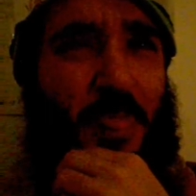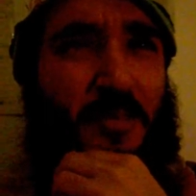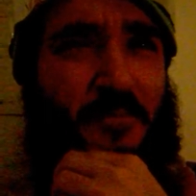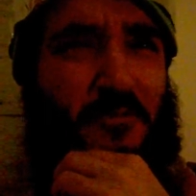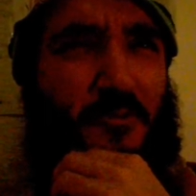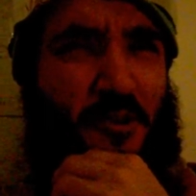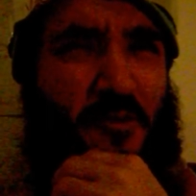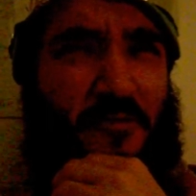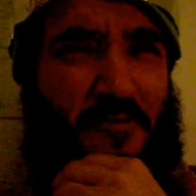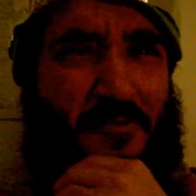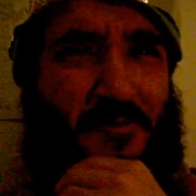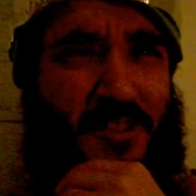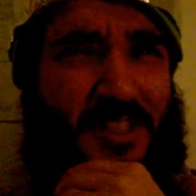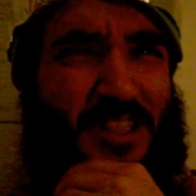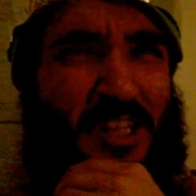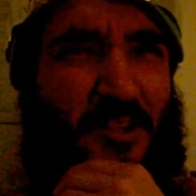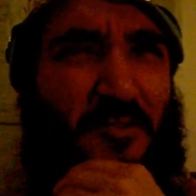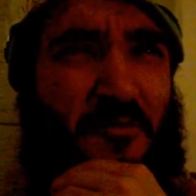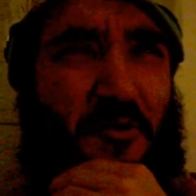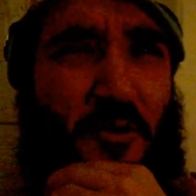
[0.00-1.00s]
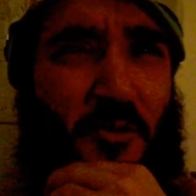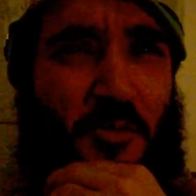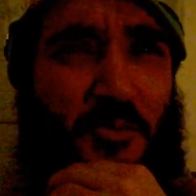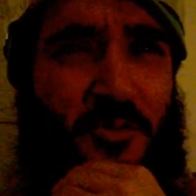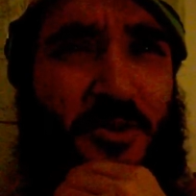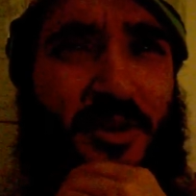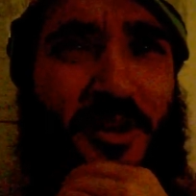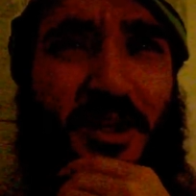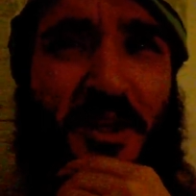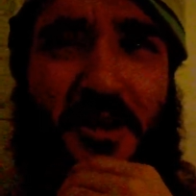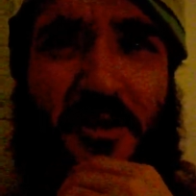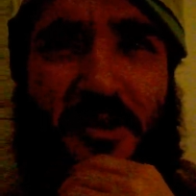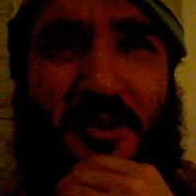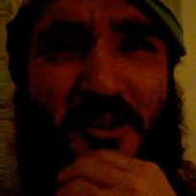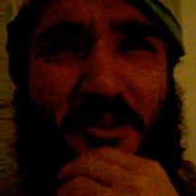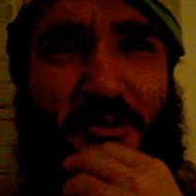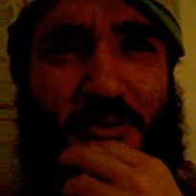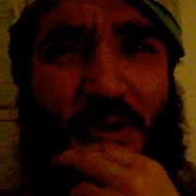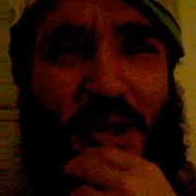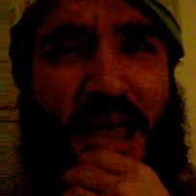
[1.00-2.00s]
for a cell phone
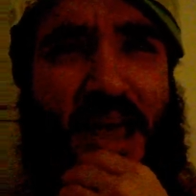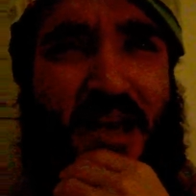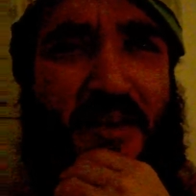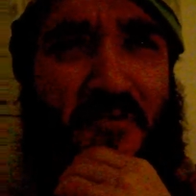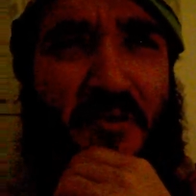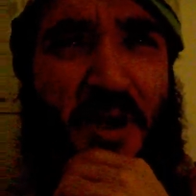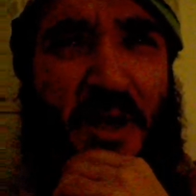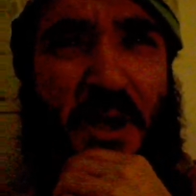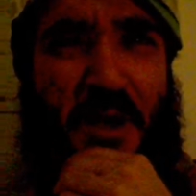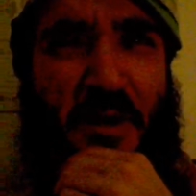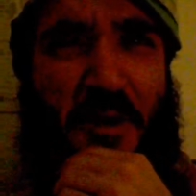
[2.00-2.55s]
to have,